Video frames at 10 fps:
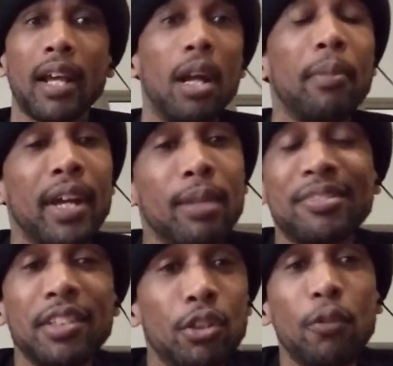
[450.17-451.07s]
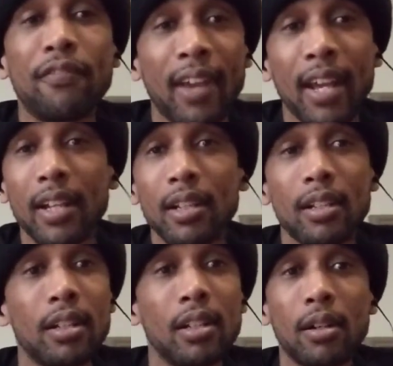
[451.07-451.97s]
like, I'm an MCU fan,
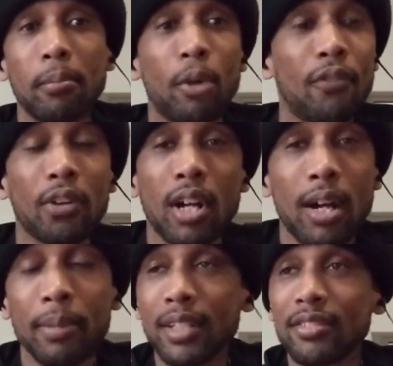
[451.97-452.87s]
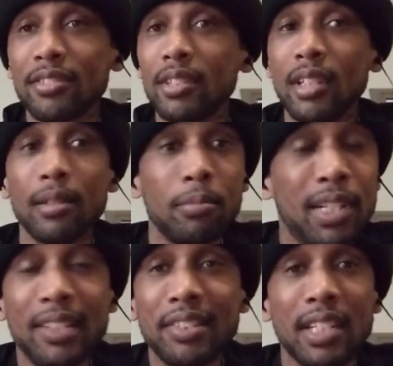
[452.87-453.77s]
Marvel Comics,
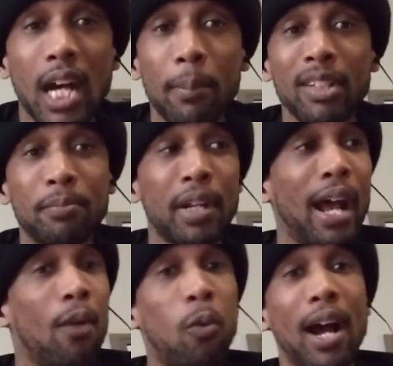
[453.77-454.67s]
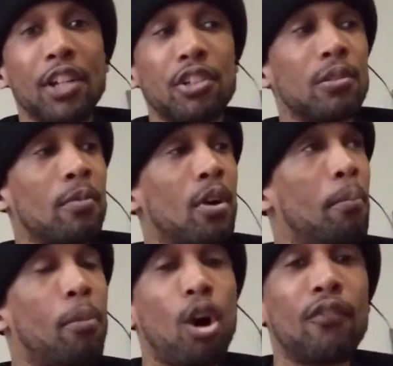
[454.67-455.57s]
DC Comics, but I watch
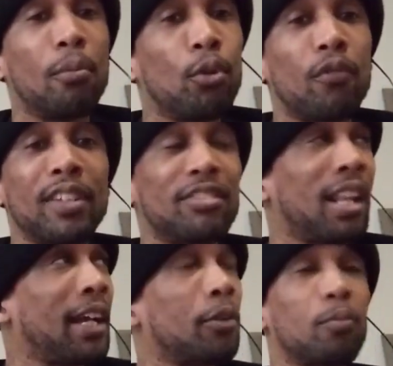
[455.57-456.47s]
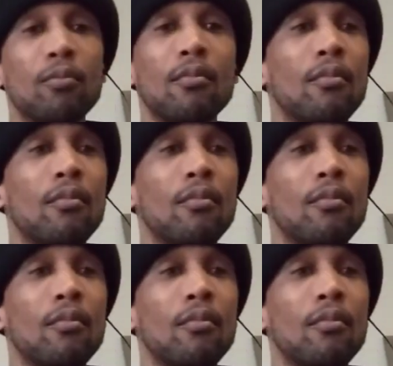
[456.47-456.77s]
Marvel movies like